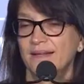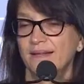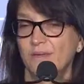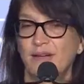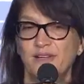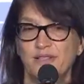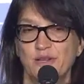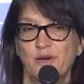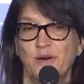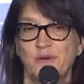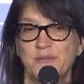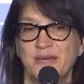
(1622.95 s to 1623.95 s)
Writers are
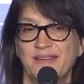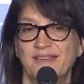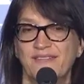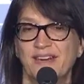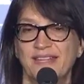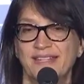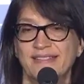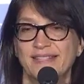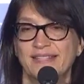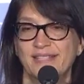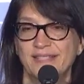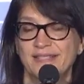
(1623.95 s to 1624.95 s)
always making fine
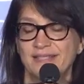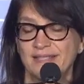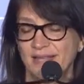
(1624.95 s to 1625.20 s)
distinctions.